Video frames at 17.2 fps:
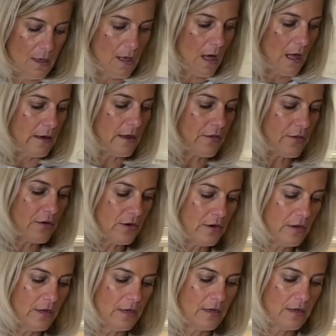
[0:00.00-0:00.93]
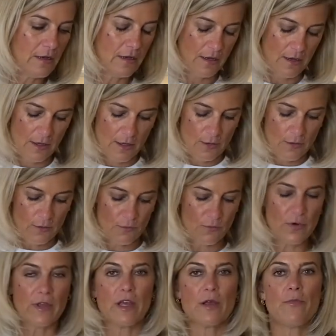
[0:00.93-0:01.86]
Another
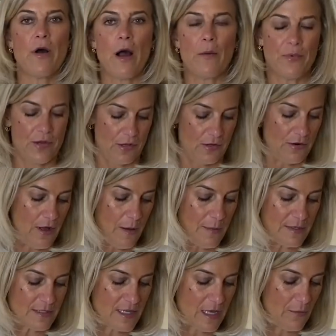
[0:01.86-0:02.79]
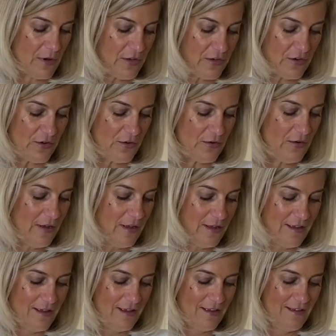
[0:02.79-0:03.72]
really popular hummus that we do,
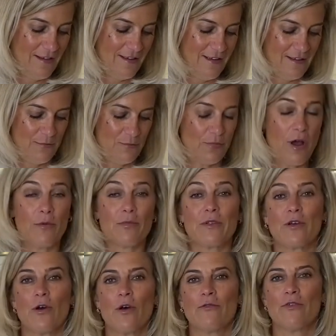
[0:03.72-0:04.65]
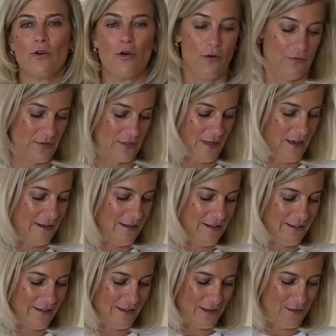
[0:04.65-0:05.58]
probably
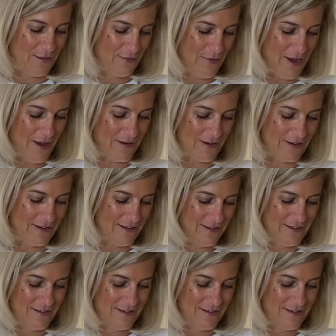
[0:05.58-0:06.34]
overdone, throughout our,